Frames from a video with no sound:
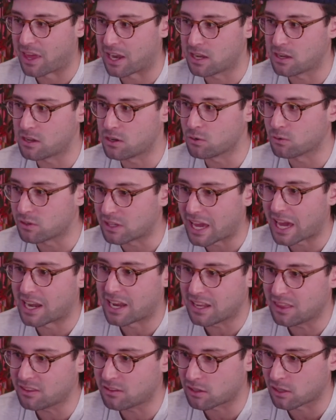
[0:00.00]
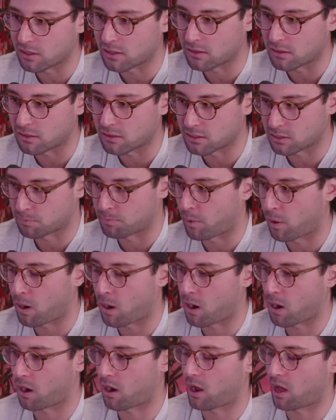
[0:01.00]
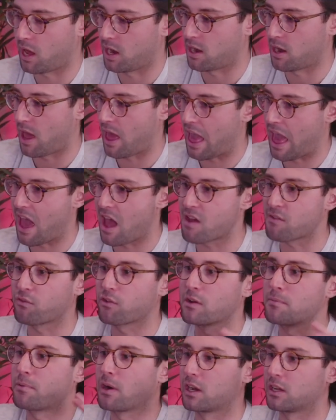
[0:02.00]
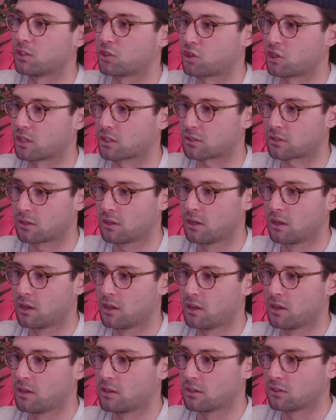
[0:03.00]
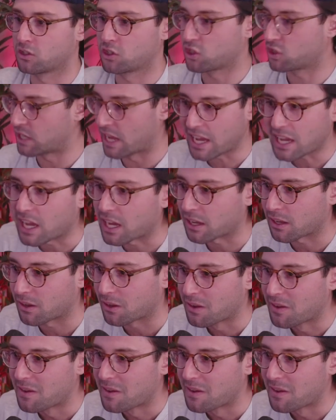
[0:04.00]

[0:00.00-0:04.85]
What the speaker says: And then you get into this bar and everybody's just singing.